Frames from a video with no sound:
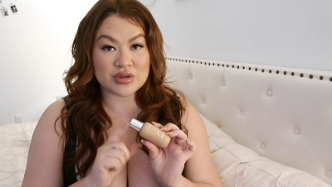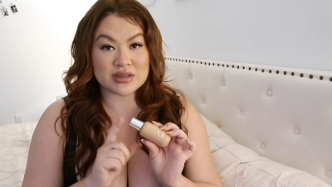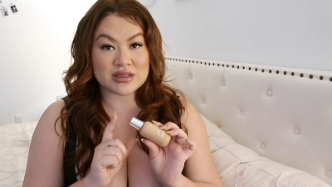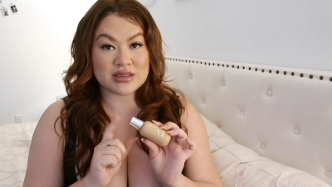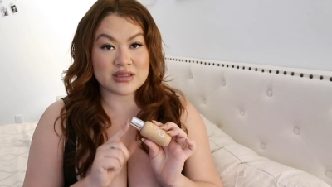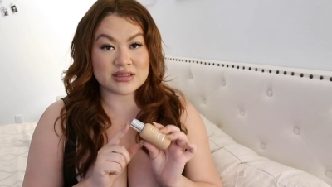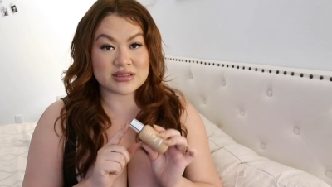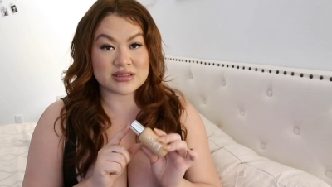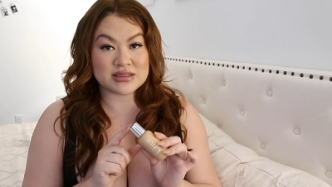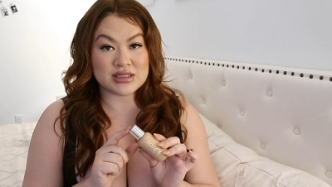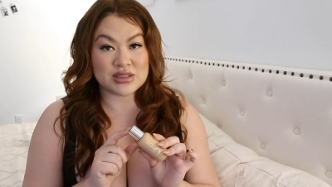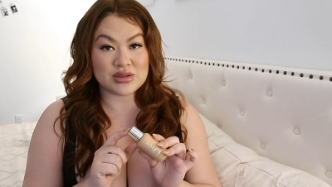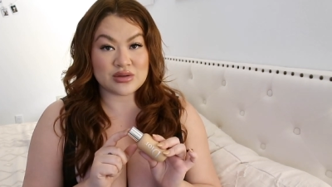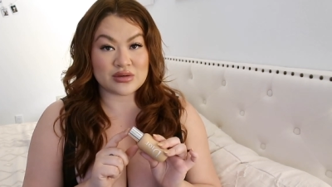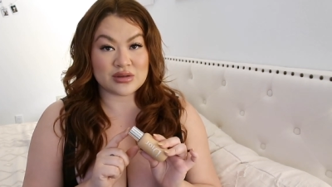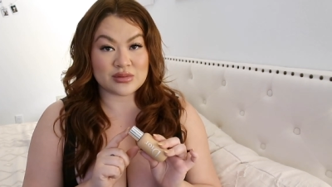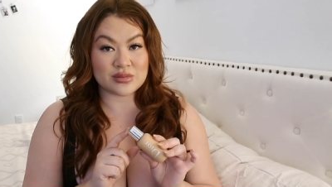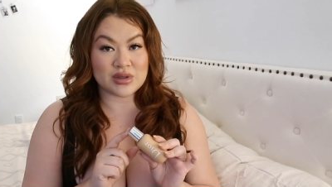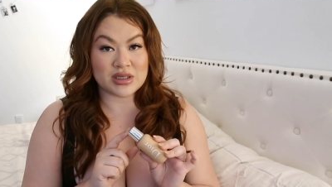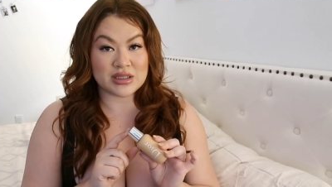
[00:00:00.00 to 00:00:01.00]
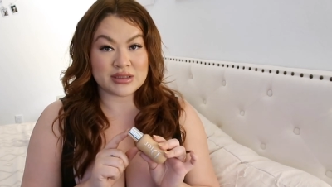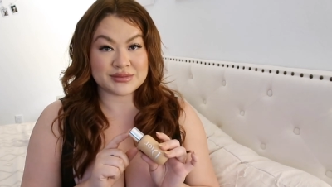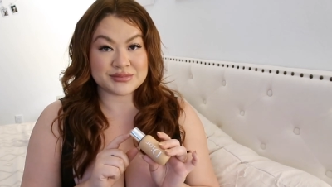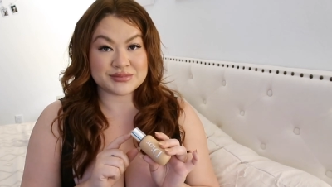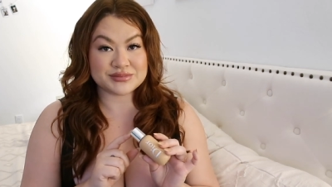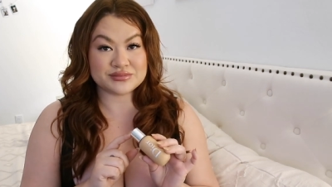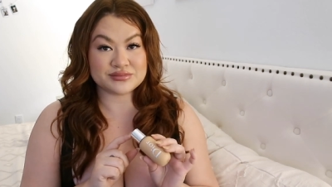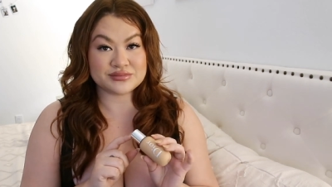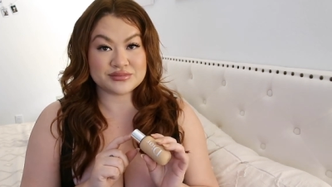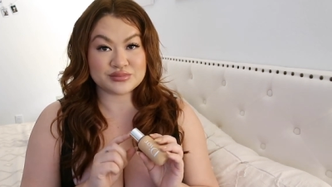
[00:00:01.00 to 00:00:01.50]
than this Dior one.
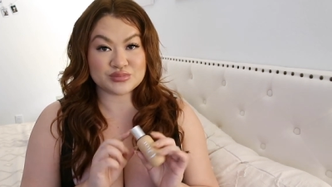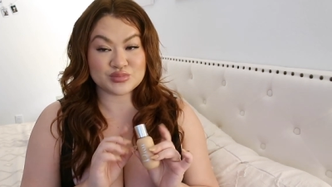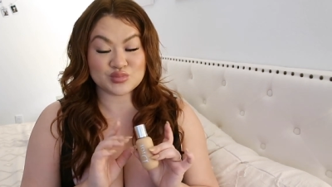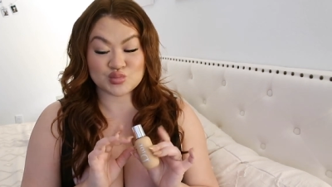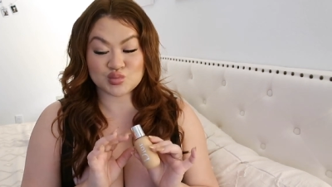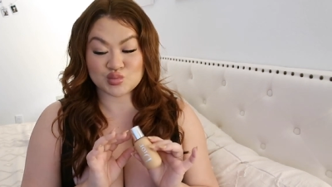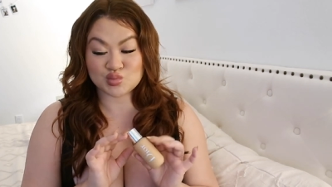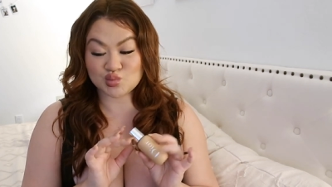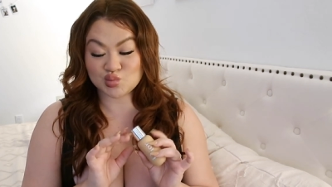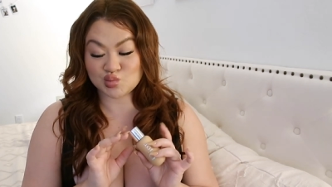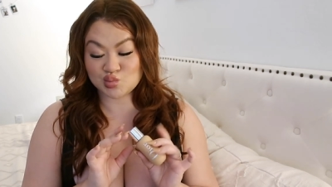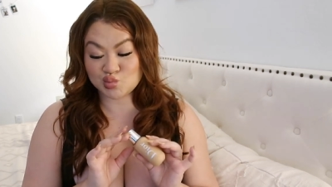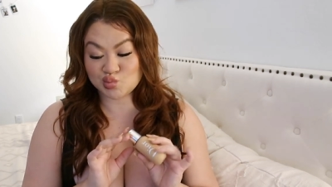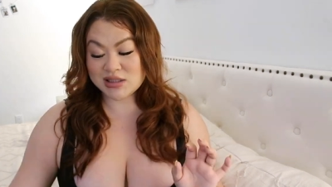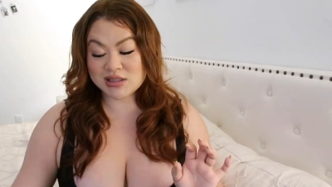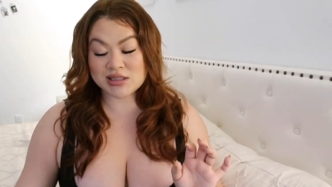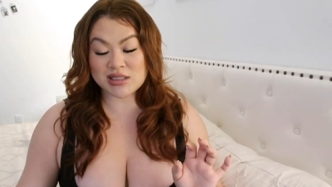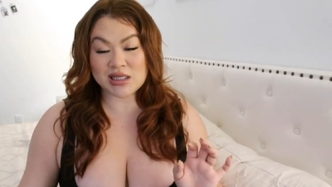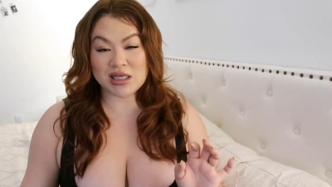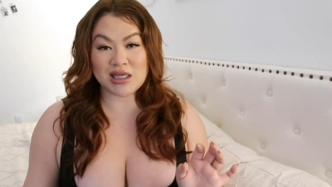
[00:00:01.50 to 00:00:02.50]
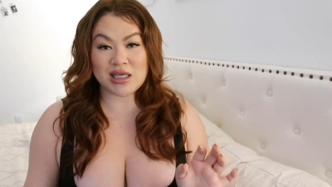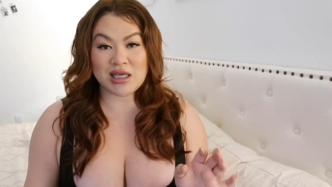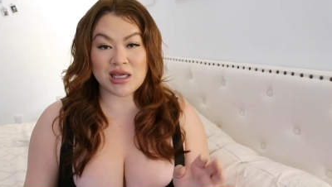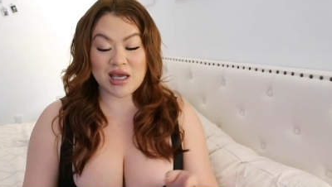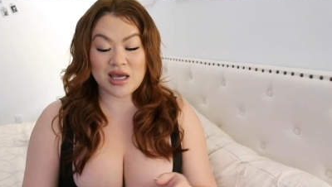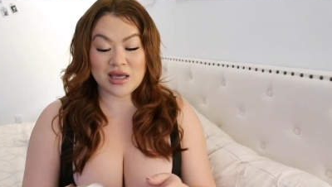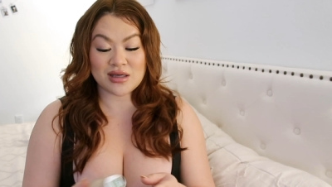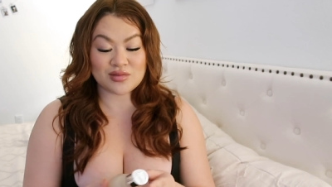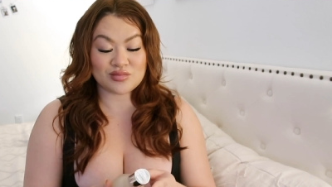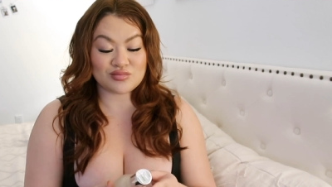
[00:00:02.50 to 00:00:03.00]
It's the